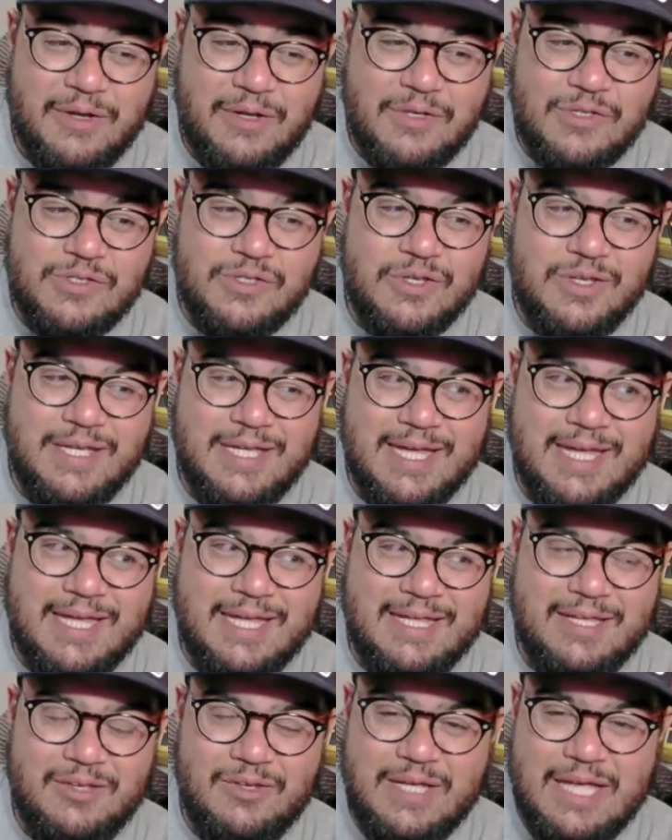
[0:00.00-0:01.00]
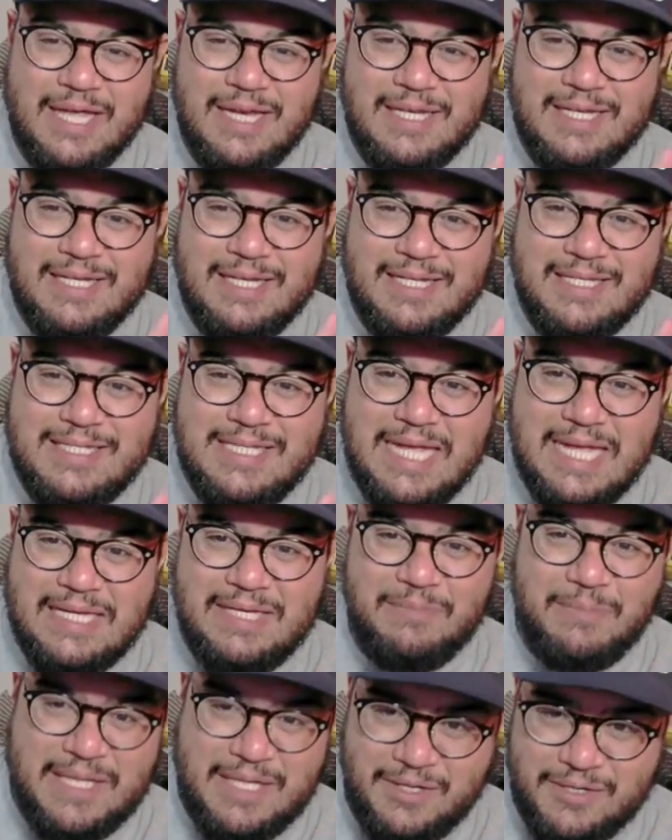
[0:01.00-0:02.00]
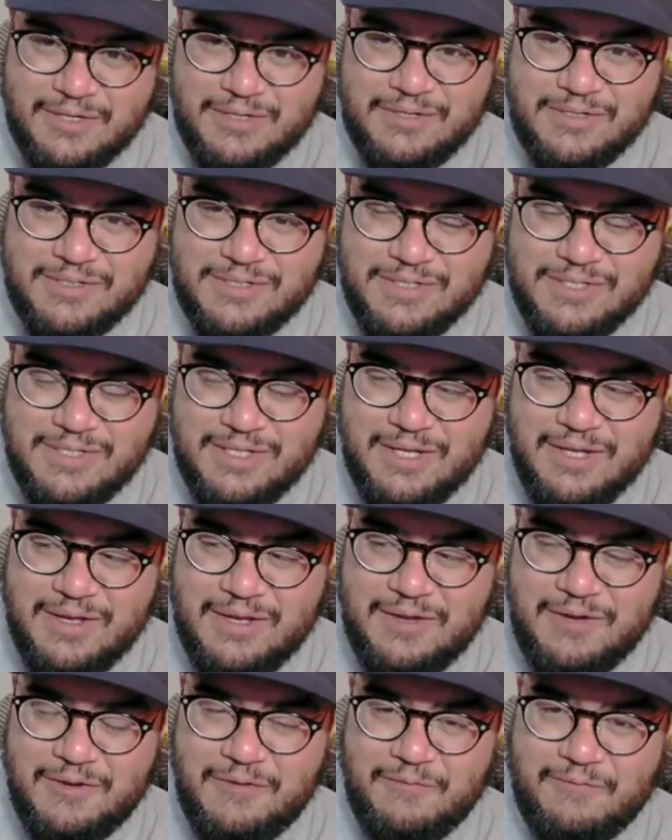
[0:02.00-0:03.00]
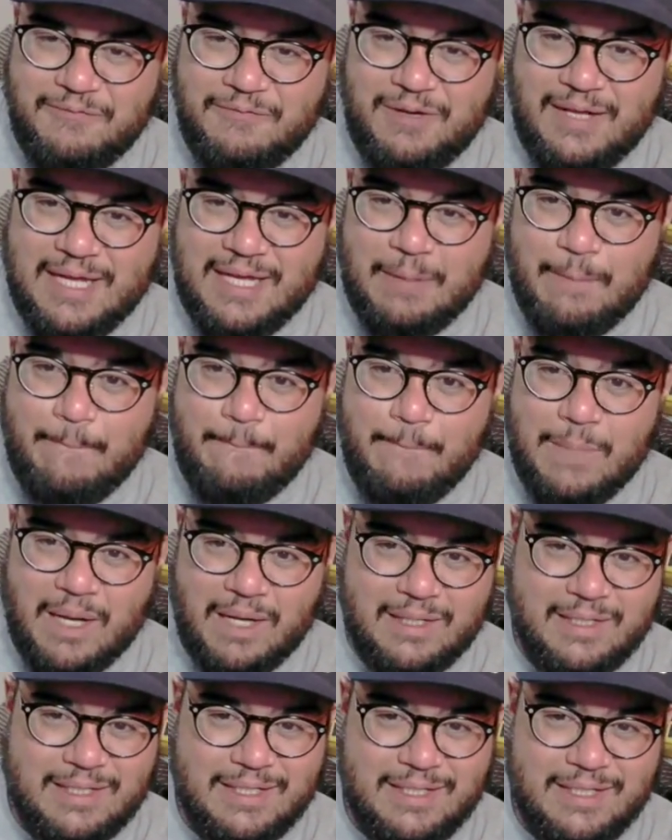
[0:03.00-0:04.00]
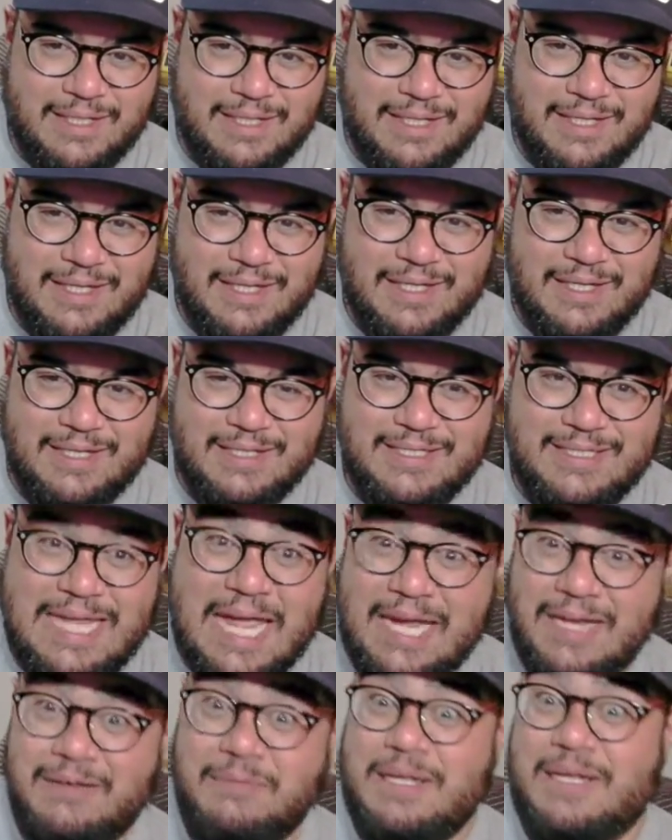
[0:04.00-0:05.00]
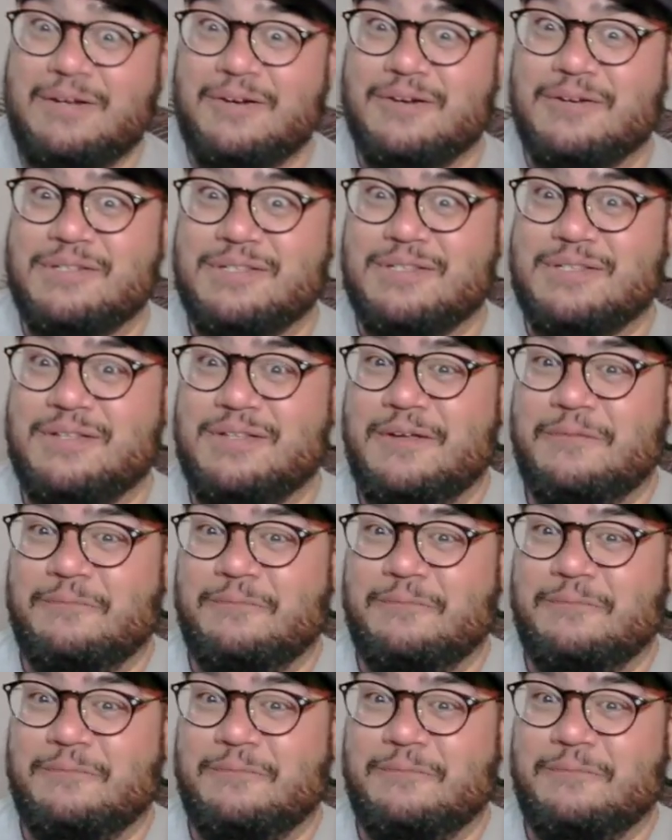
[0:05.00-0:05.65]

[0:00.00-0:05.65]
So you get 10 meters for like $1. 10 meters.